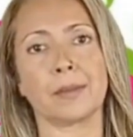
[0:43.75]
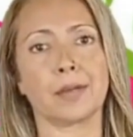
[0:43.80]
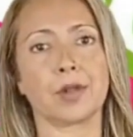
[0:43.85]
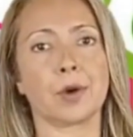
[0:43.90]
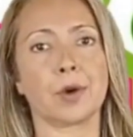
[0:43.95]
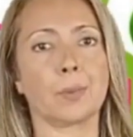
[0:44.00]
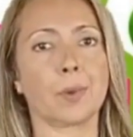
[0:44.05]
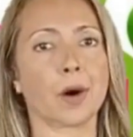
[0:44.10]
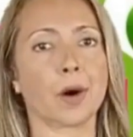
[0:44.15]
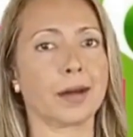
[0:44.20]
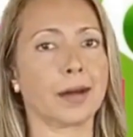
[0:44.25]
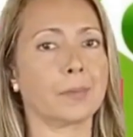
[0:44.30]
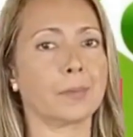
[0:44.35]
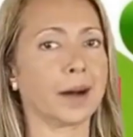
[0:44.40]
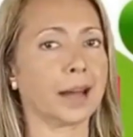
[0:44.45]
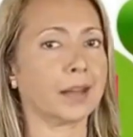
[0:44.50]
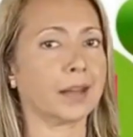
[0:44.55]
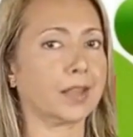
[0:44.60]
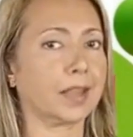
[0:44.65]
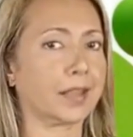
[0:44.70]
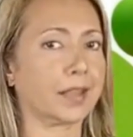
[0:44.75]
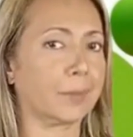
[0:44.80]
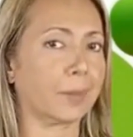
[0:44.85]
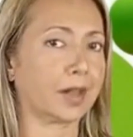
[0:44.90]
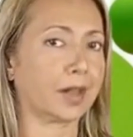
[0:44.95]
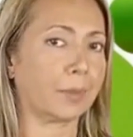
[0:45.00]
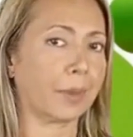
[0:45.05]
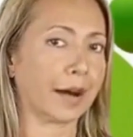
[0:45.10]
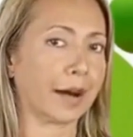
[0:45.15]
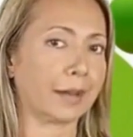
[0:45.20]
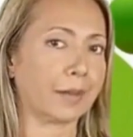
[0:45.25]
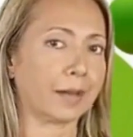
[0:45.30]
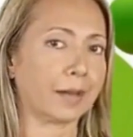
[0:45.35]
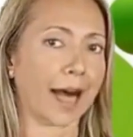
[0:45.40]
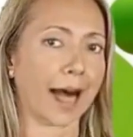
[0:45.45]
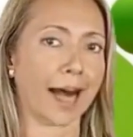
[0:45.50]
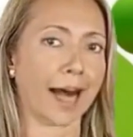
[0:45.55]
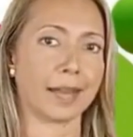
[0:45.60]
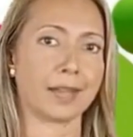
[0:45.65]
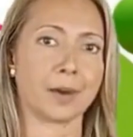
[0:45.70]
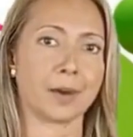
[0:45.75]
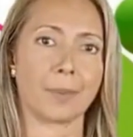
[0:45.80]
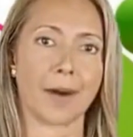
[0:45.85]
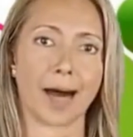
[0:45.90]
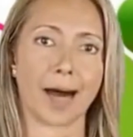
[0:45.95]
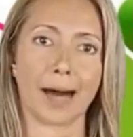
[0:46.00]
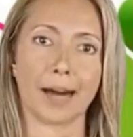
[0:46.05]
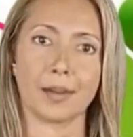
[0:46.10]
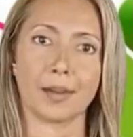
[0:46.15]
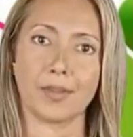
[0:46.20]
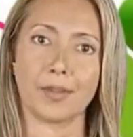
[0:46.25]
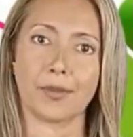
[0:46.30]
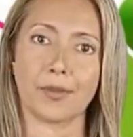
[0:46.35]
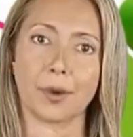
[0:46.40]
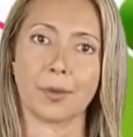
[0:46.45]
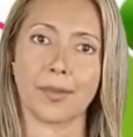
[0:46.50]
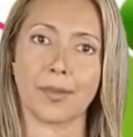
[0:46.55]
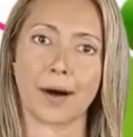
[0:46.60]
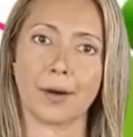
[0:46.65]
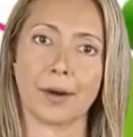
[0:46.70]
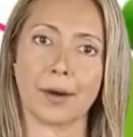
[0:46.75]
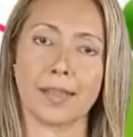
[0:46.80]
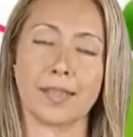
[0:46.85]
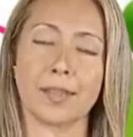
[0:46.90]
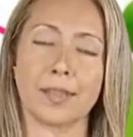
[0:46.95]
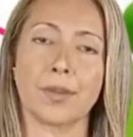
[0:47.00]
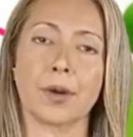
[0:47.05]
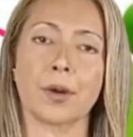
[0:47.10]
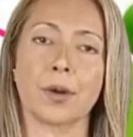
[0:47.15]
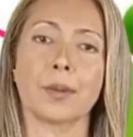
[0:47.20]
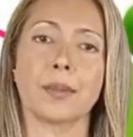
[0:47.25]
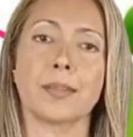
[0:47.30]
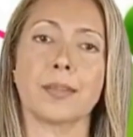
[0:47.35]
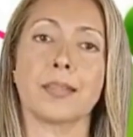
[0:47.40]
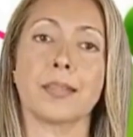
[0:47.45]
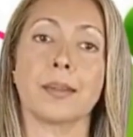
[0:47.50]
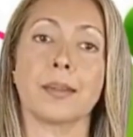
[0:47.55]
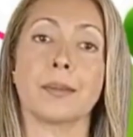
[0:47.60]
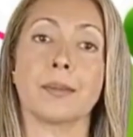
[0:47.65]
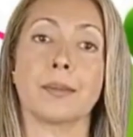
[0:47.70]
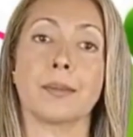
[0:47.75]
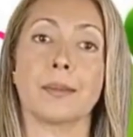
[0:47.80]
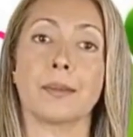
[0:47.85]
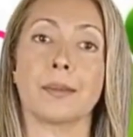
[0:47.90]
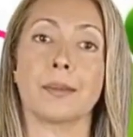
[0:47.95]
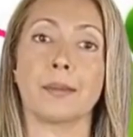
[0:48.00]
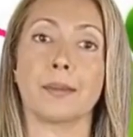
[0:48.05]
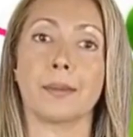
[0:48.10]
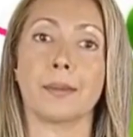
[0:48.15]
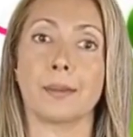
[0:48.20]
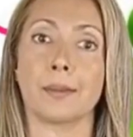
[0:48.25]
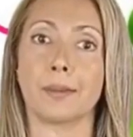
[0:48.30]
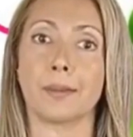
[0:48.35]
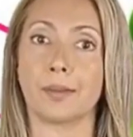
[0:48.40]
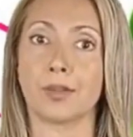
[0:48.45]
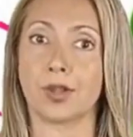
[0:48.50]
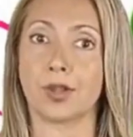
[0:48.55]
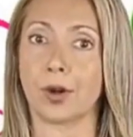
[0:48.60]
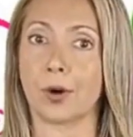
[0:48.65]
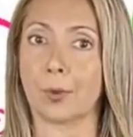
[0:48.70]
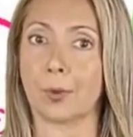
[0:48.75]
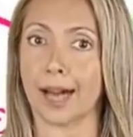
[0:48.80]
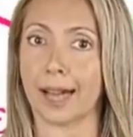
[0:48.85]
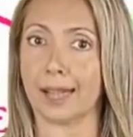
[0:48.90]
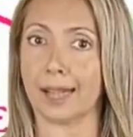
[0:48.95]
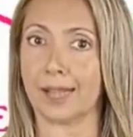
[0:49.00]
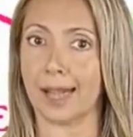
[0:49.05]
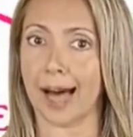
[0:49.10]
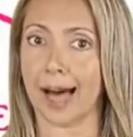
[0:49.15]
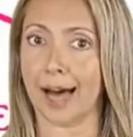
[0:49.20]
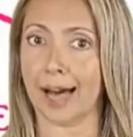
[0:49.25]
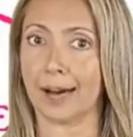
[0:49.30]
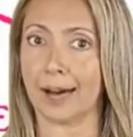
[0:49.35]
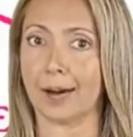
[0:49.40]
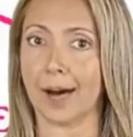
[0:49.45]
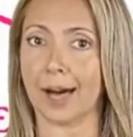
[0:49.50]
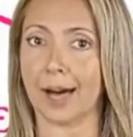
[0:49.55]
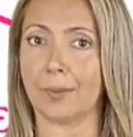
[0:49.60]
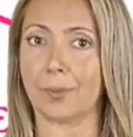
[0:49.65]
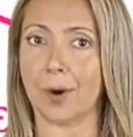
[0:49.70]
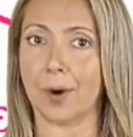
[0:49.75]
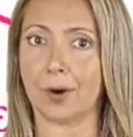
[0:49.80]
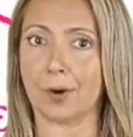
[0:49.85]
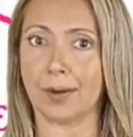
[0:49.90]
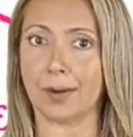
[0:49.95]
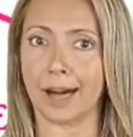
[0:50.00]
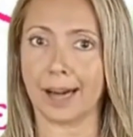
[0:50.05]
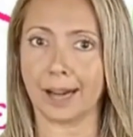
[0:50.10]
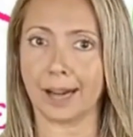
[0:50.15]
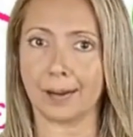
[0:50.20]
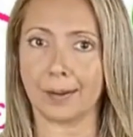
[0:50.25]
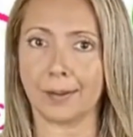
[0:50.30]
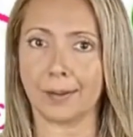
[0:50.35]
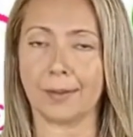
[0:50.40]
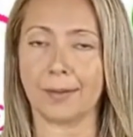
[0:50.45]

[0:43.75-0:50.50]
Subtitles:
Your body meets its vitamin K demand through various foods. Do you eat kale and broccoli?